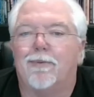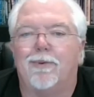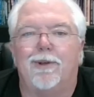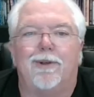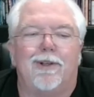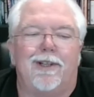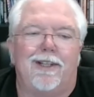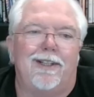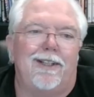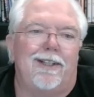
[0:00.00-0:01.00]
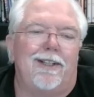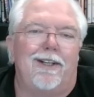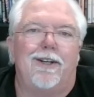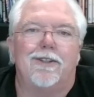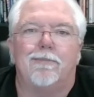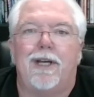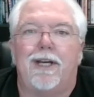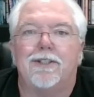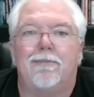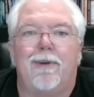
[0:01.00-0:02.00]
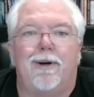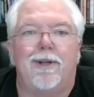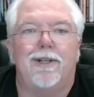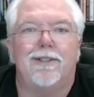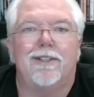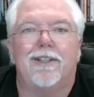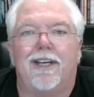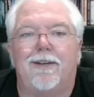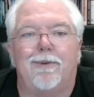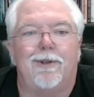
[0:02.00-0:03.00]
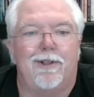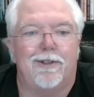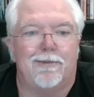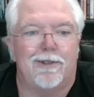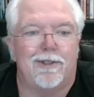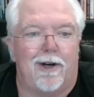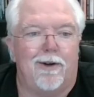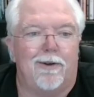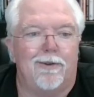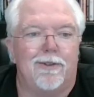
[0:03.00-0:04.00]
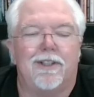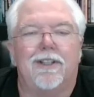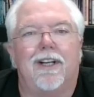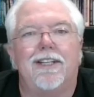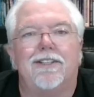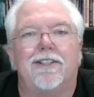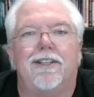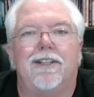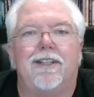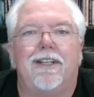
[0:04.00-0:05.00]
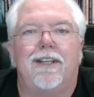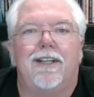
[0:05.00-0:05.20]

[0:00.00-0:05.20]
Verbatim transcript: We'll uh, hear some testimonies and we'll hear some songs, and Lacey and